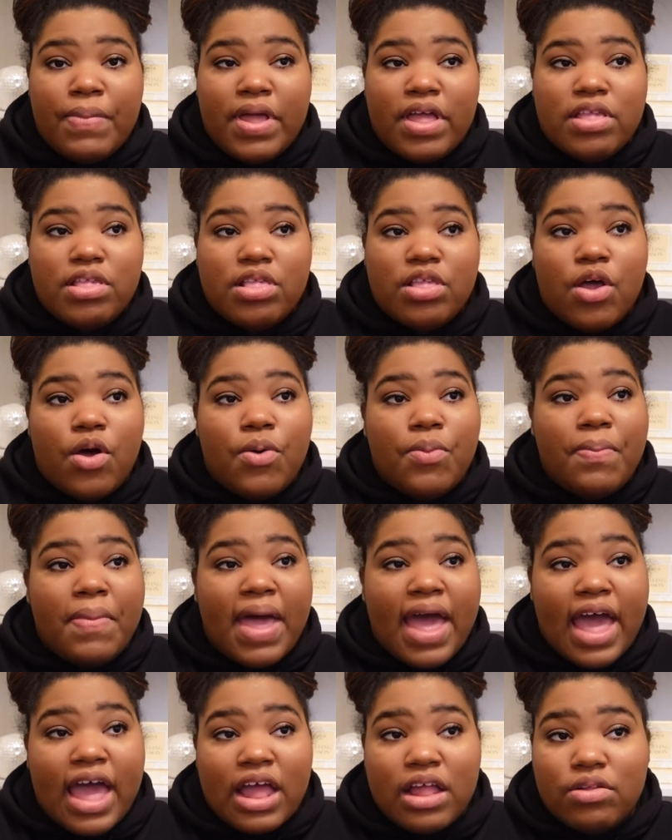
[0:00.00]
So
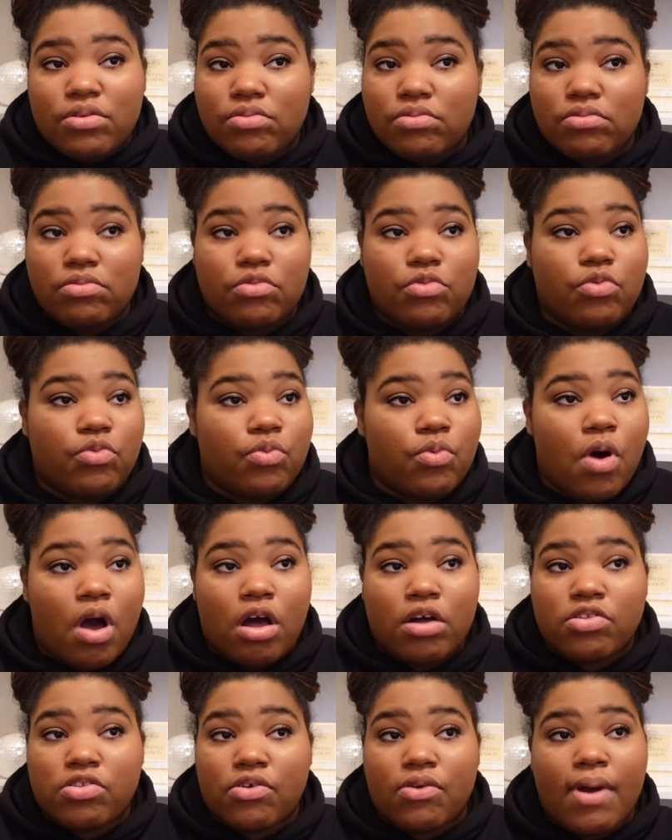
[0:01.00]
Matt
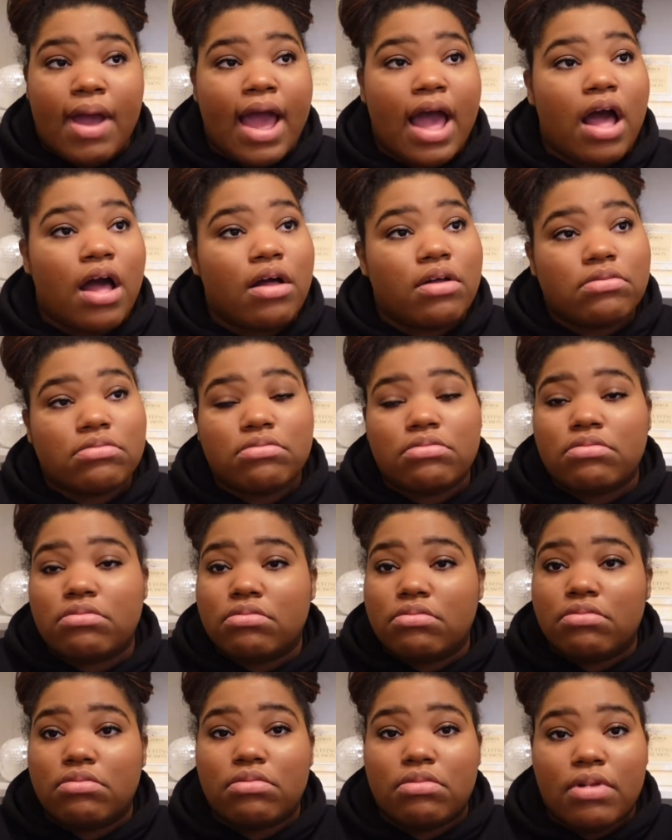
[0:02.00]
walks her out
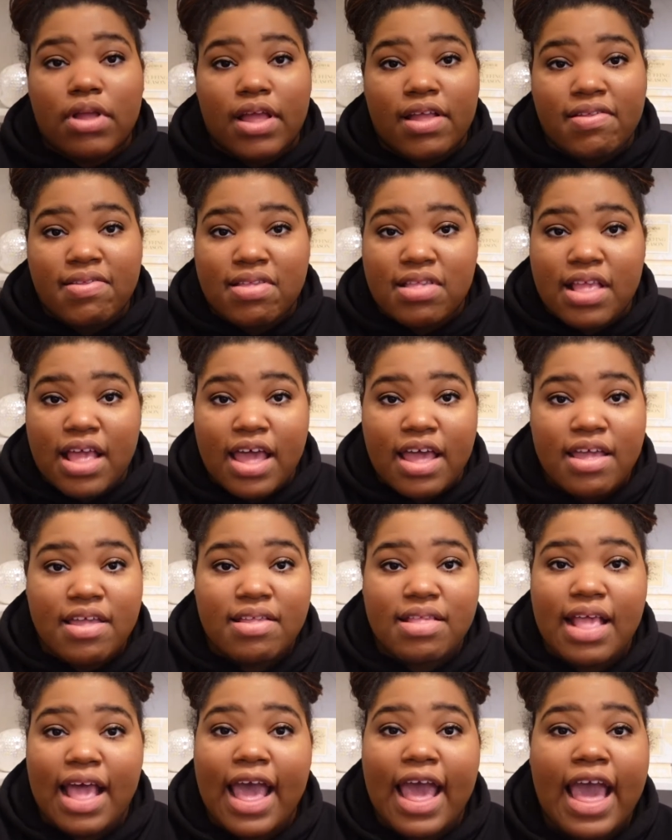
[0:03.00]
and
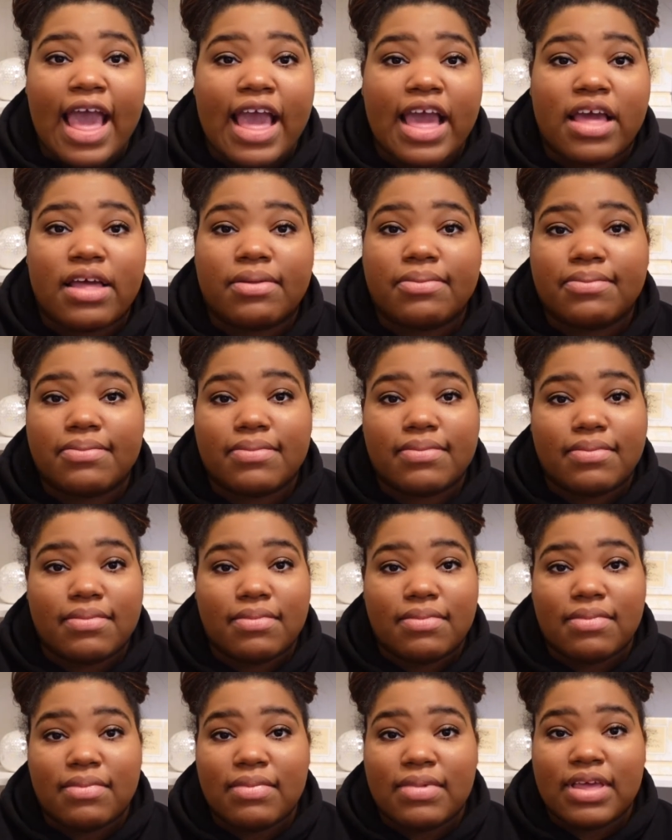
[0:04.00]
says, hey,
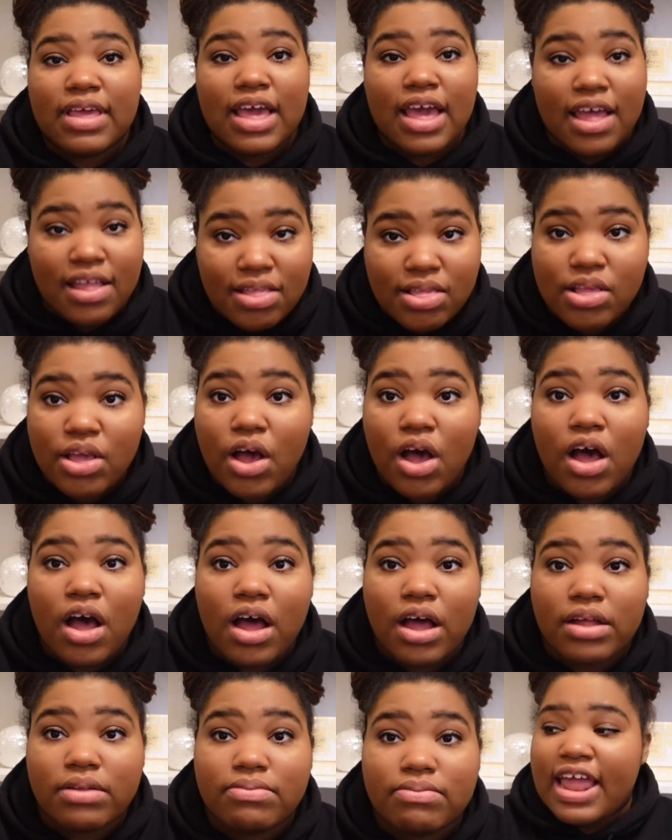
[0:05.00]
Kit's
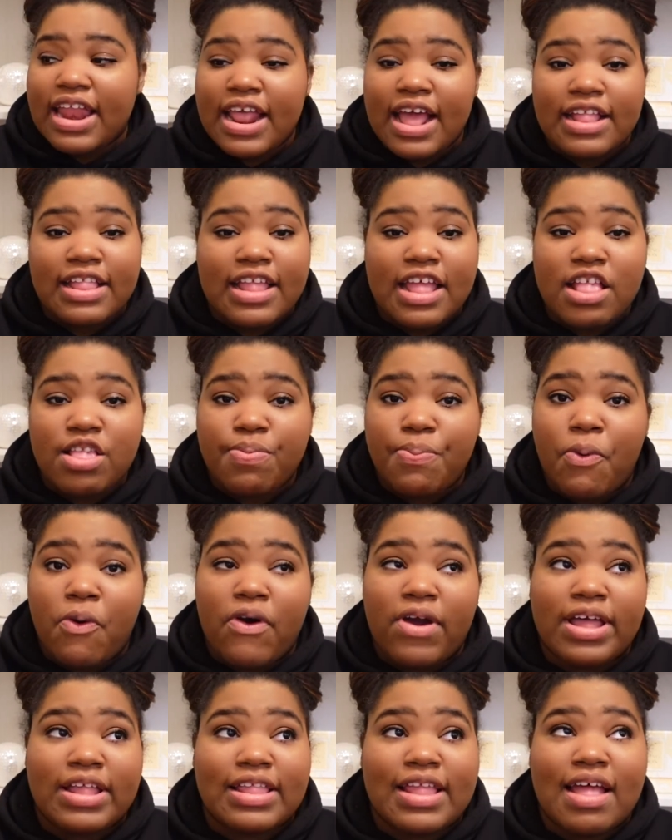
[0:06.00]
gone. And at this
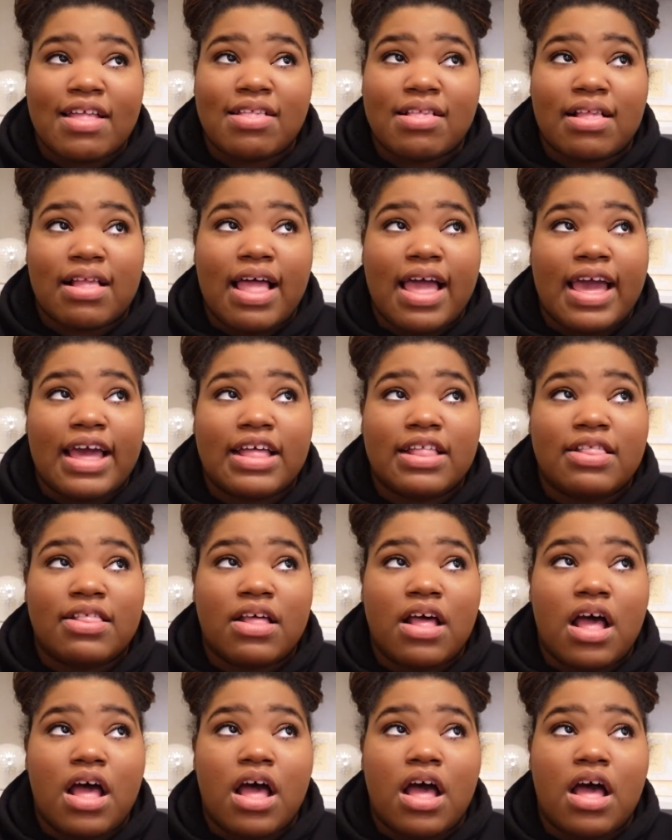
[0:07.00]
point, that's like
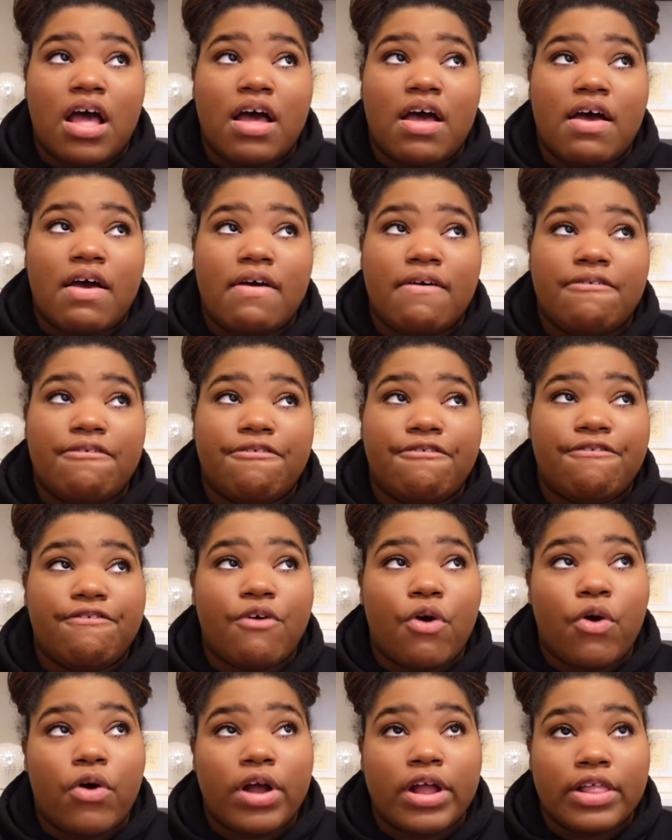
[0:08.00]
the
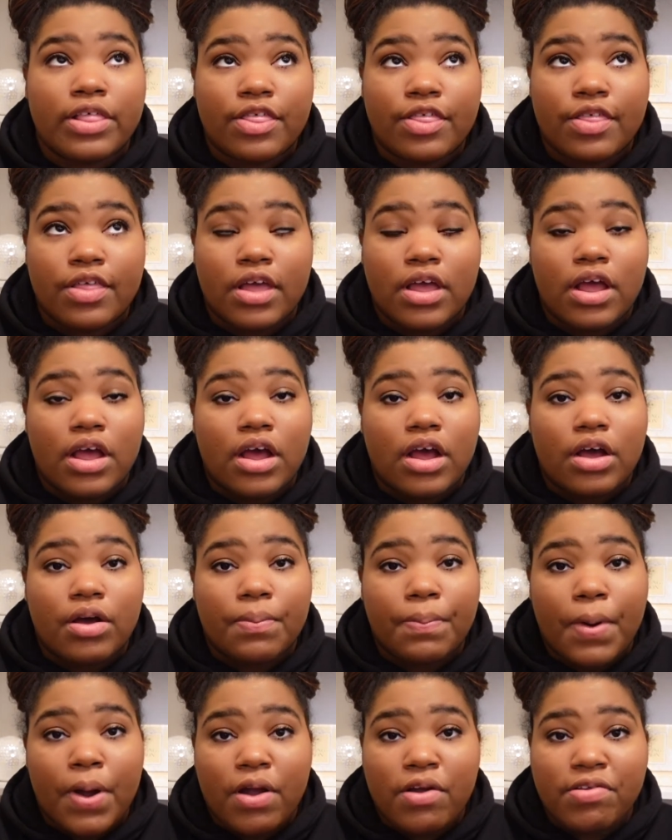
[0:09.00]
fourth
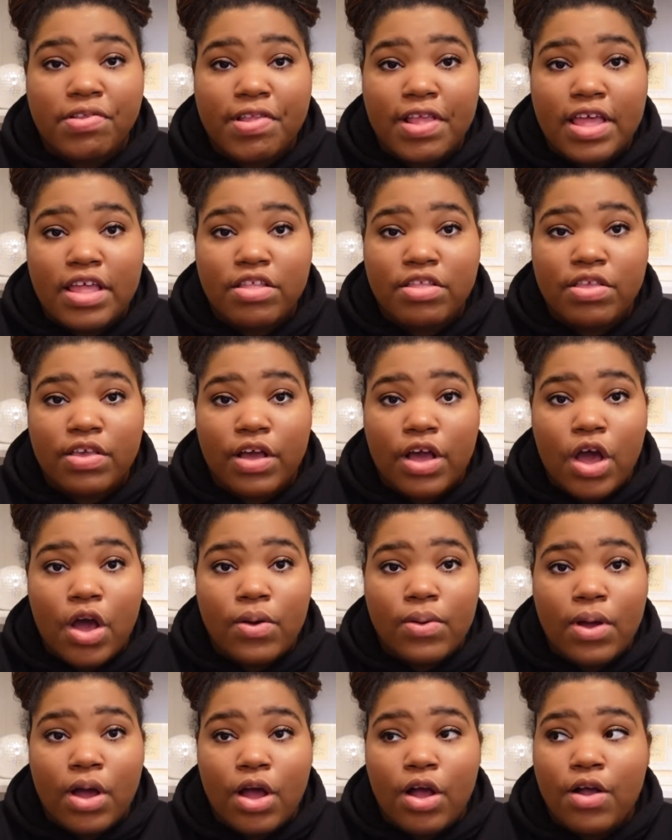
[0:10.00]
person to
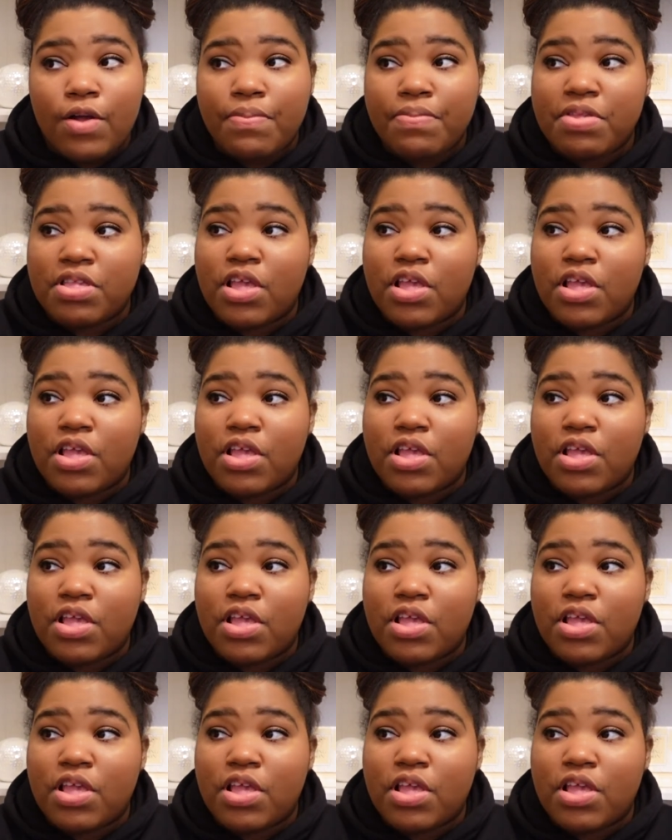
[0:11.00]
go home.